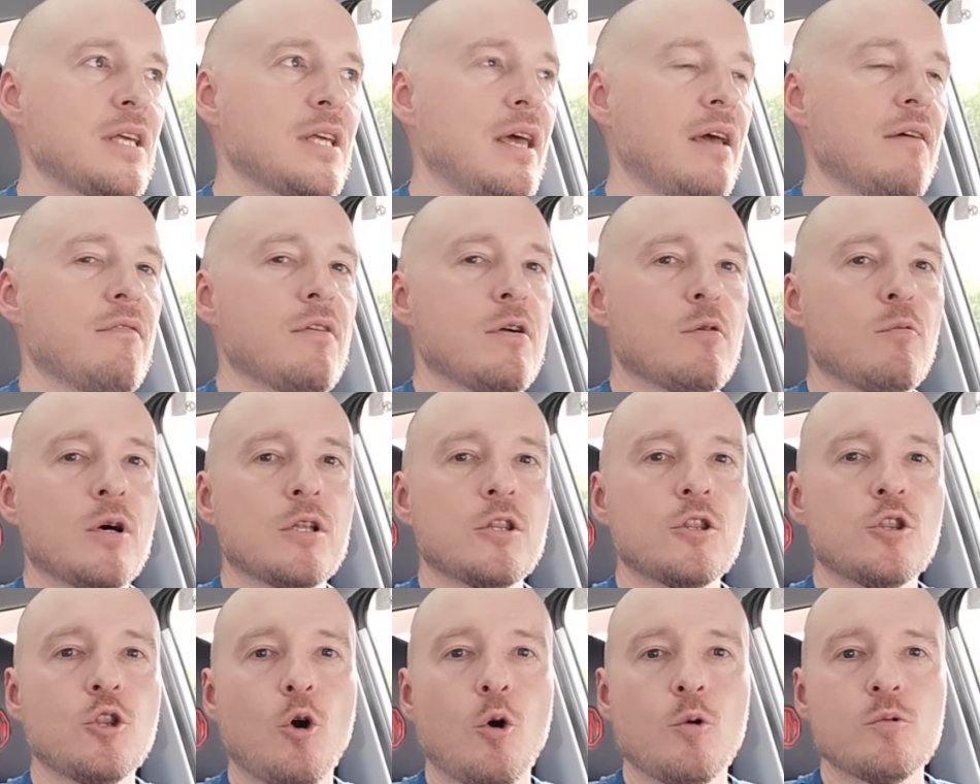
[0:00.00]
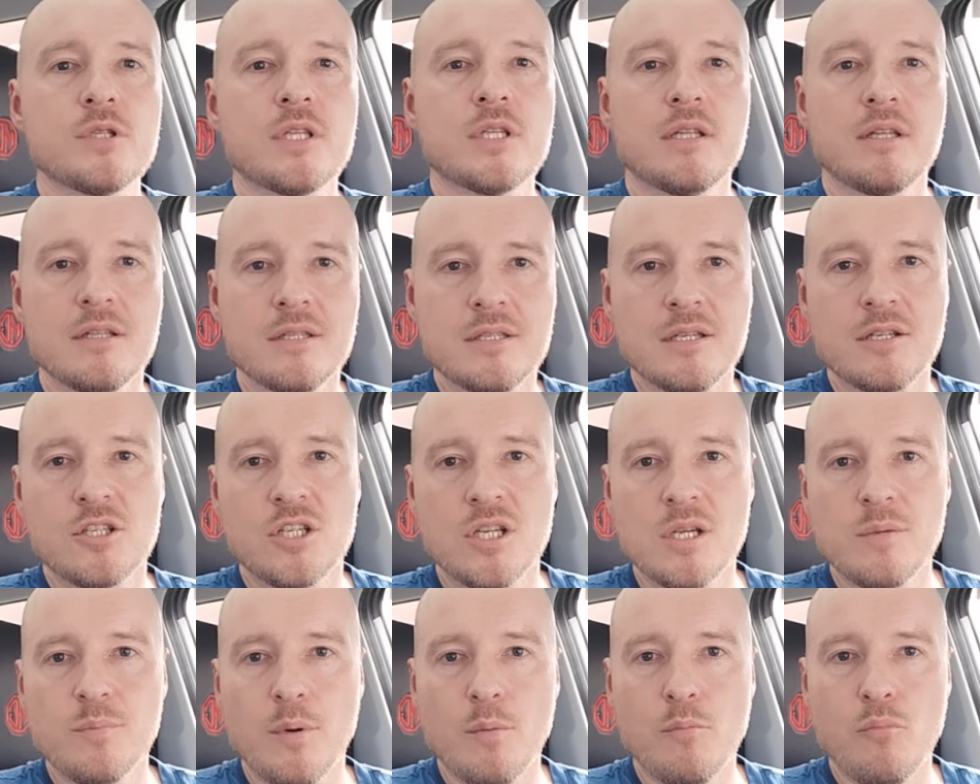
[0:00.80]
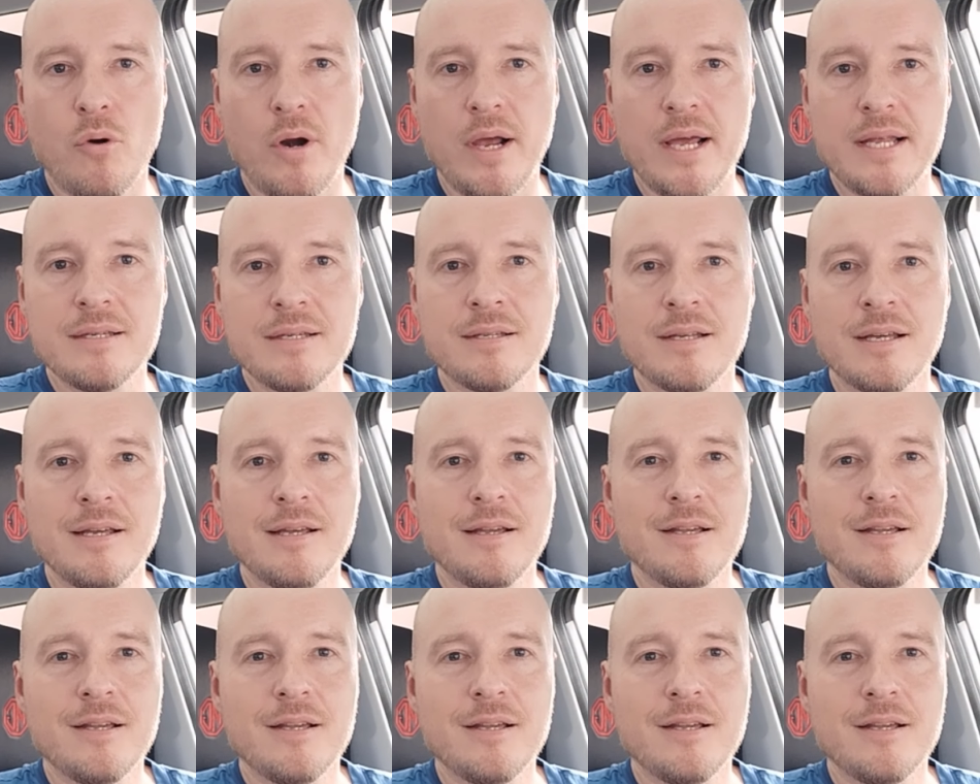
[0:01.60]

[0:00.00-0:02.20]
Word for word: everyone knows that it's a cheaper brand.